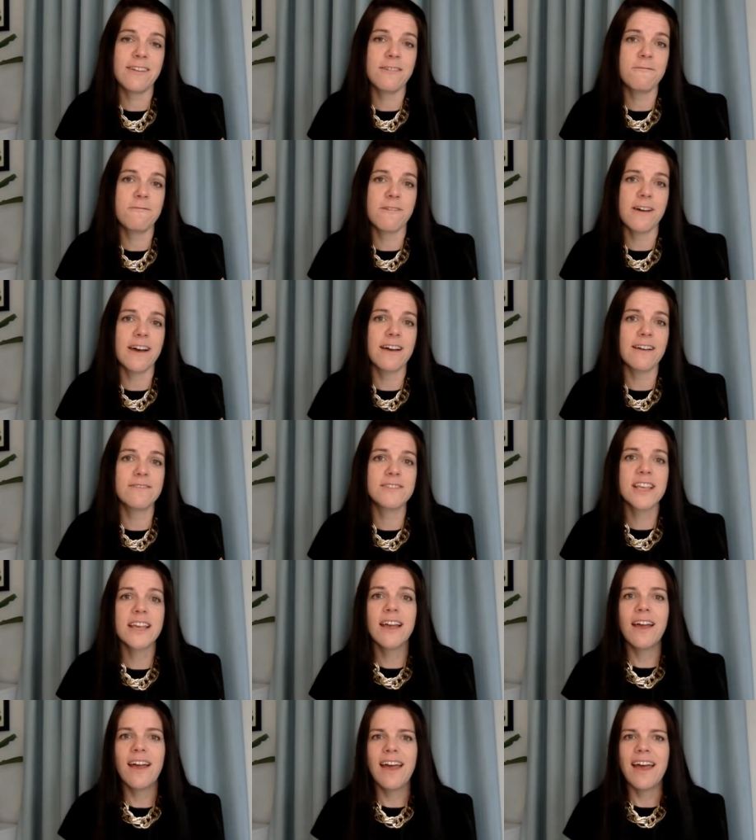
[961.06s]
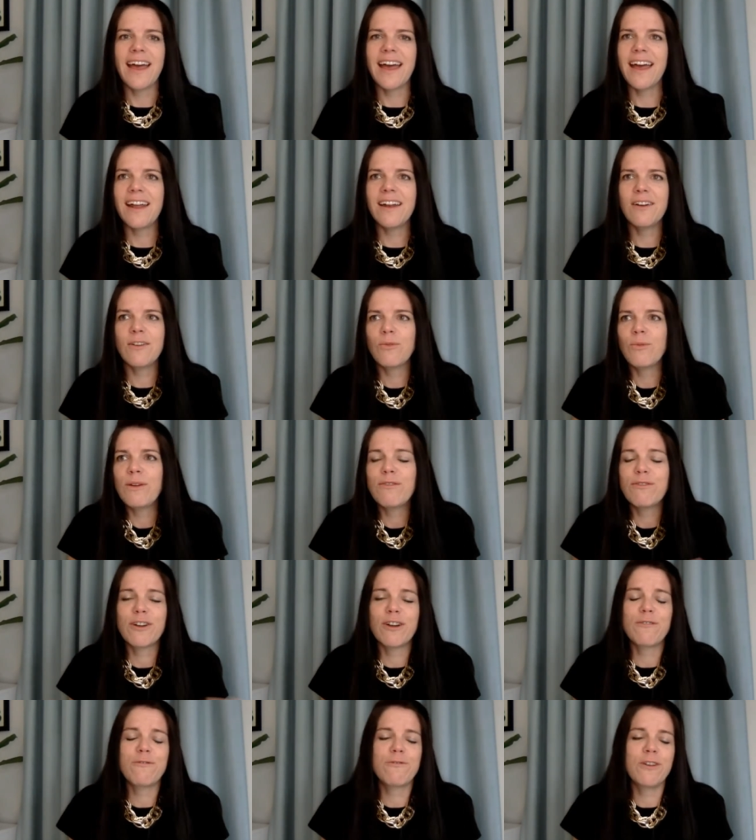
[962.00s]
85s and we've
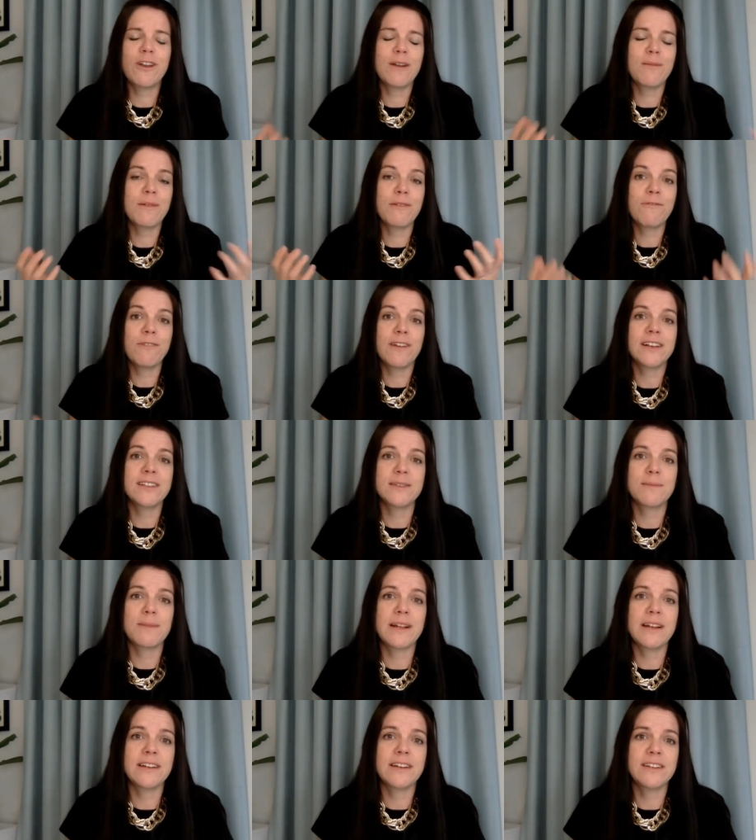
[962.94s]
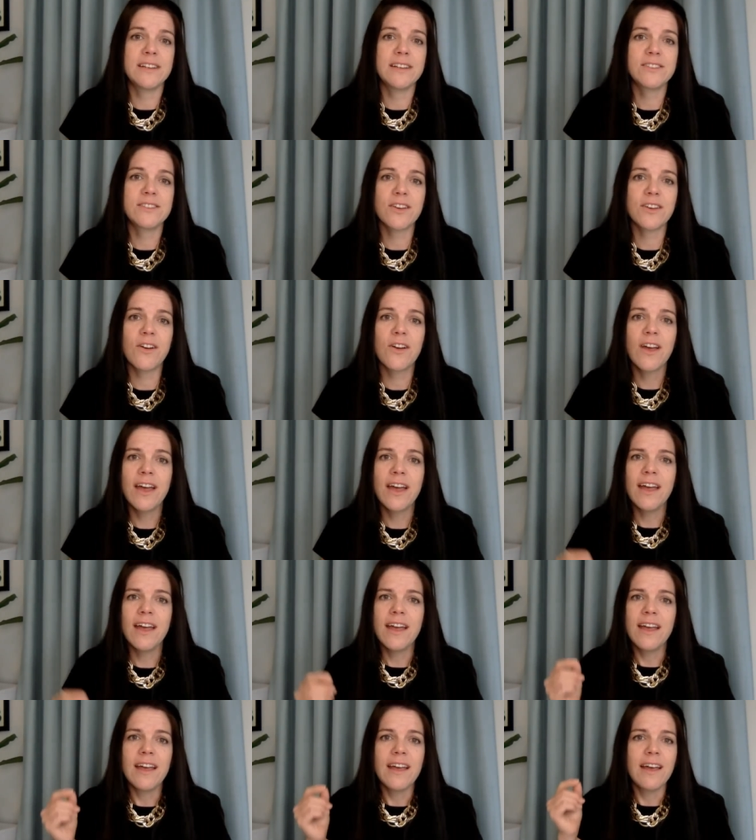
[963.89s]
got freedom and flexibility. So
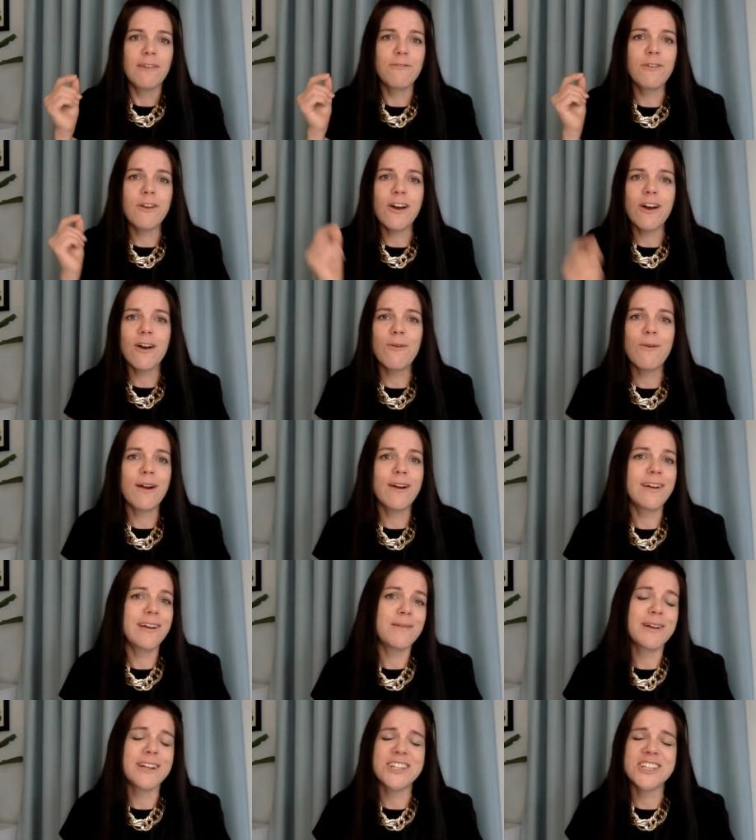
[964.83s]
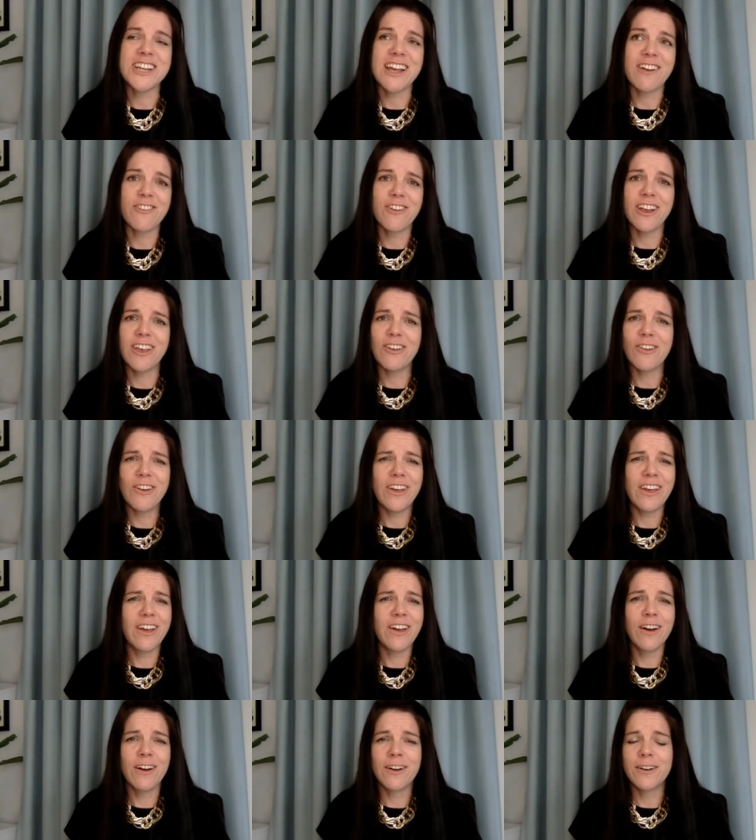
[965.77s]
if you are worried about shattering your
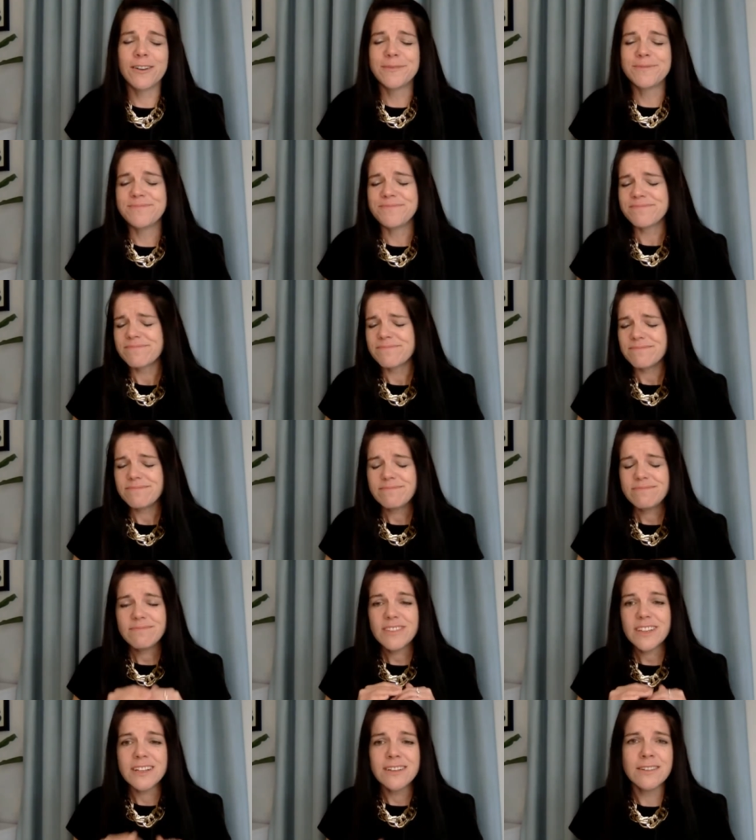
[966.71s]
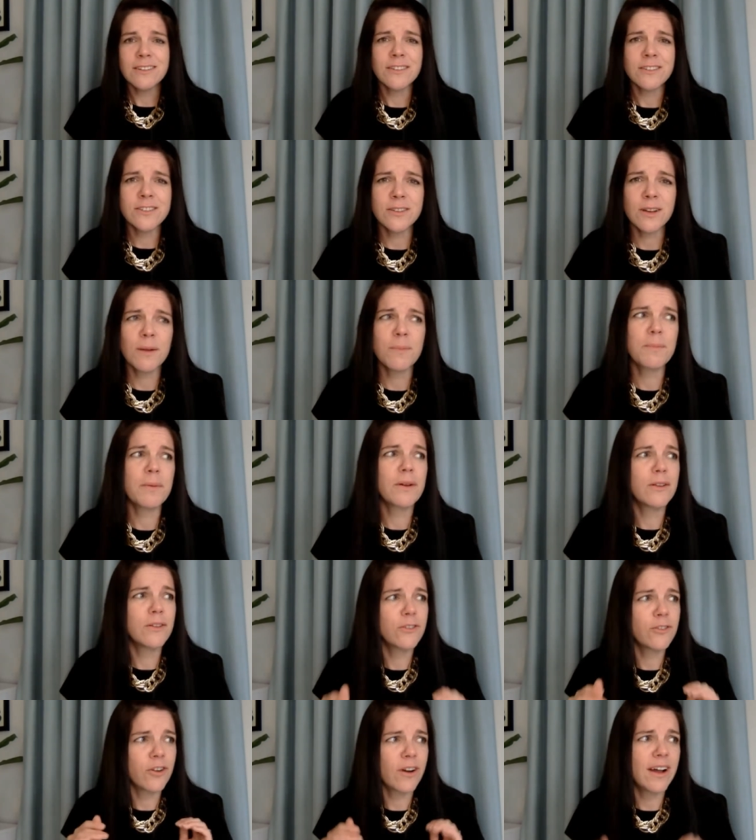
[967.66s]
ego, stop,
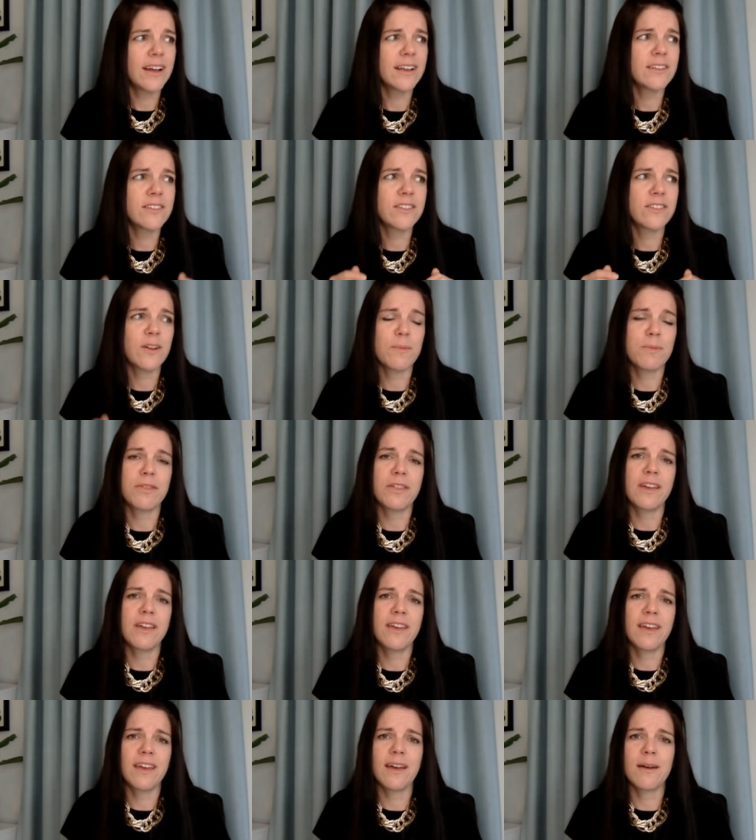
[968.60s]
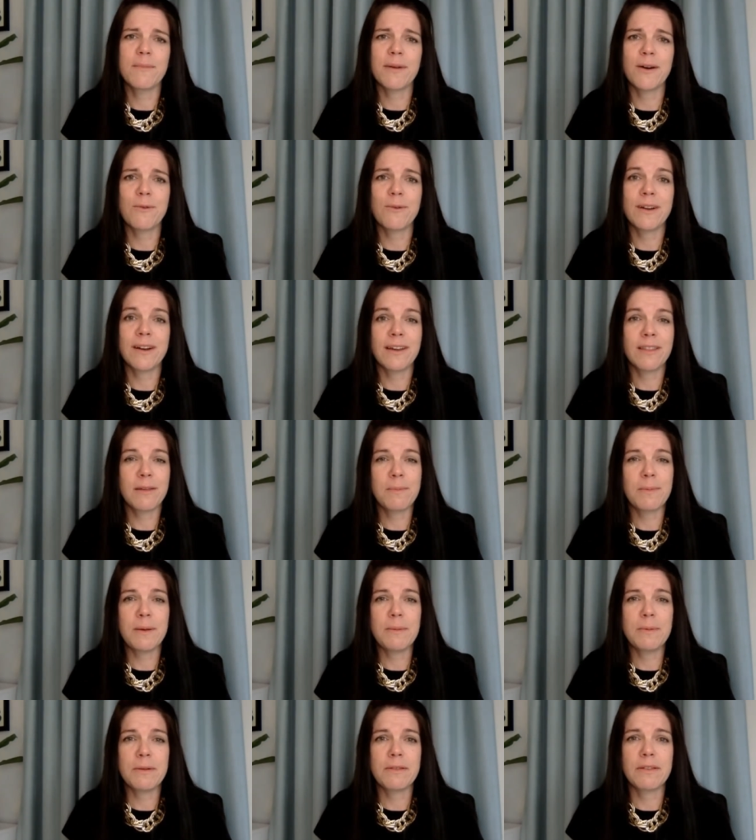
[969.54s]
try and stop thinking about what other
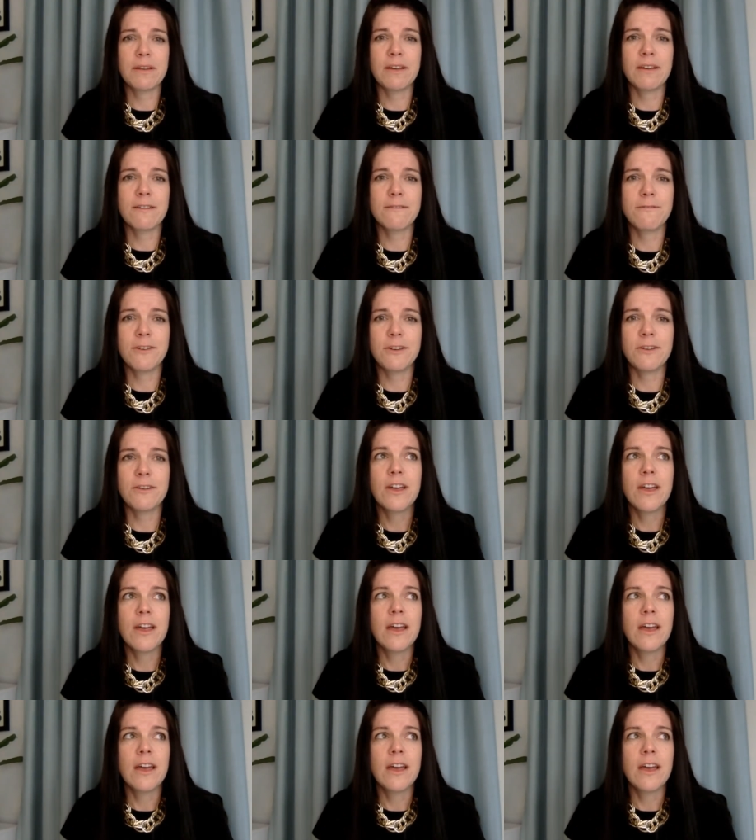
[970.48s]
people think of you.